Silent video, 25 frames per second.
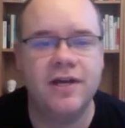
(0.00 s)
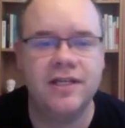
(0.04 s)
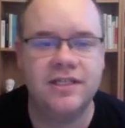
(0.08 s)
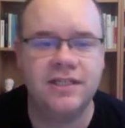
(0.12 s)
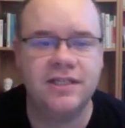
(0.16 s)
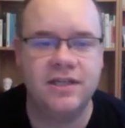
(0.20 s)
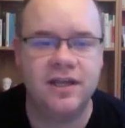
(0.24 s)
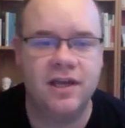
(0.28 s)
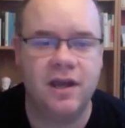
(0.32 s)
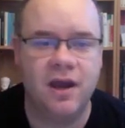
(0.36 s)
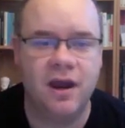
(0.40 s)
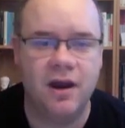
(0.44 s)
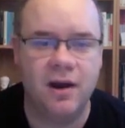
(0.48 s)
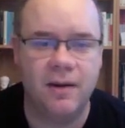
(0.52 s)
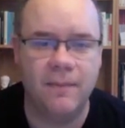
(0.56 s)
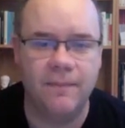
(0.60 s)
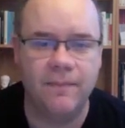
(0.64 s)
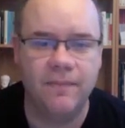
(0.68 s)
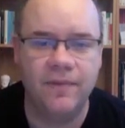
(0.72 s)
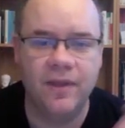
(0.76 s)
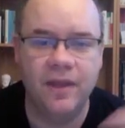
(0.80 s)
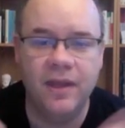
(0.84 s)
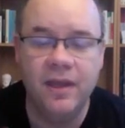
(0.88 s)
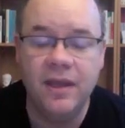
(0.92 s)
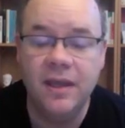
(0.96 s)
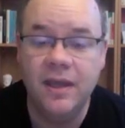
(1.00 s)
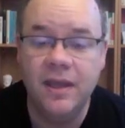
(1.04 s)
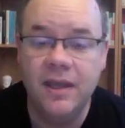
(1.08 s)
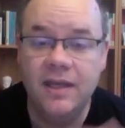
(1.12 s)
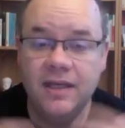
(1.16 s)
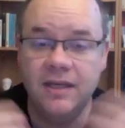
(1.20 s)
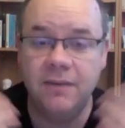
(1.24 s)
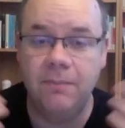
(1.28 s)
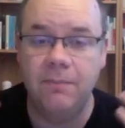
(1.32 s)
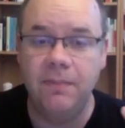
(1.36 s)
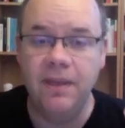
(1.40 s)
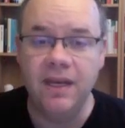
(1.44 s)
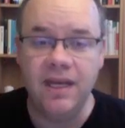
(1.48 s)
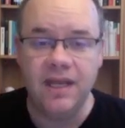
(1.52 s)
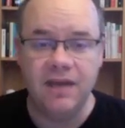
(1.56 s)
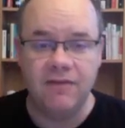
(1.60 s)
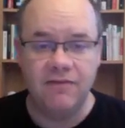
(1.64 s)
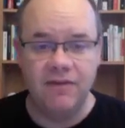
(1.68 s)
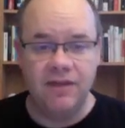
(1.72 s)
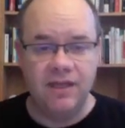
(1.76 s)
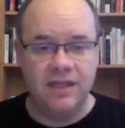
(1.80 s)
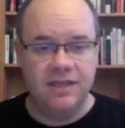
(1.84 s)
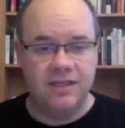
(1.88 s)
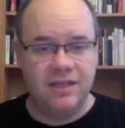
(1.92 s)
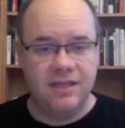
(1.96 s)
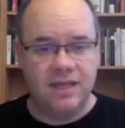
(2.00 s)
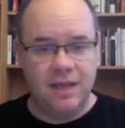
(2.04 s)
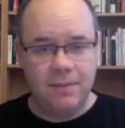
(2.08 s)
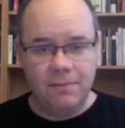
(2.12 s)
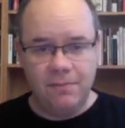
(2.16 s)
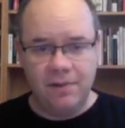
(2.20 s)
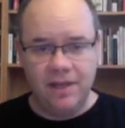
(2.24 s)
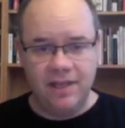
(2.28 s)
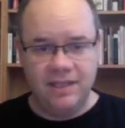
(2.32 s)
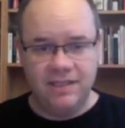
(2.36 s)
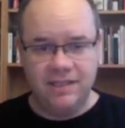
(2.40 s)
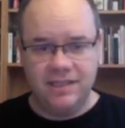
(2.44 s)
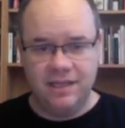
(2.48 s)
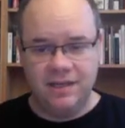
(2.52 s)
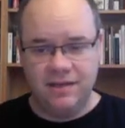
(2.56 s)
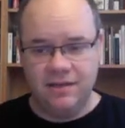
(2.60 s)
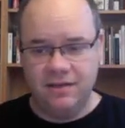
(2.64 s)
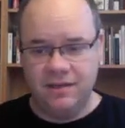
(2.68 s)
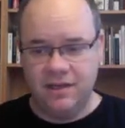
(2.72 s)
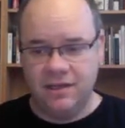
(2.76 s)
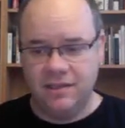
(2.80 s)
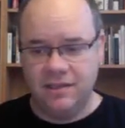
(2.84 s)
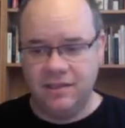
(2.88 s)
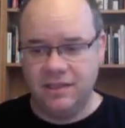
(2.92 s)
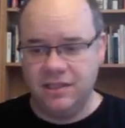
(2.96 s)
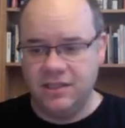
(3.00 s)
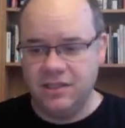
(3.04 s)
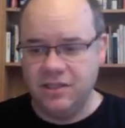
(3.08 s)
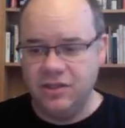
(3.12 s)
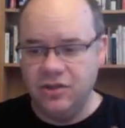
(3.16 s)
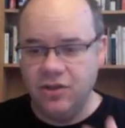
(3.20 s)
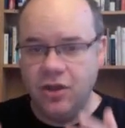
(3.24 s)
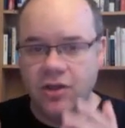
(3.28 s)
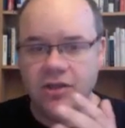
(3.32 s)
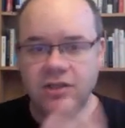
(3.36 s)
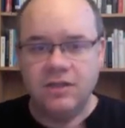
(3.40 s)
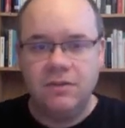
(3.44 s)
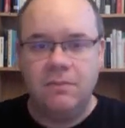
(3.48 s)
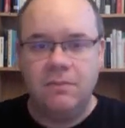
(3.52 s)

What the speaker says: as they are. The MediaWiki template syntax is not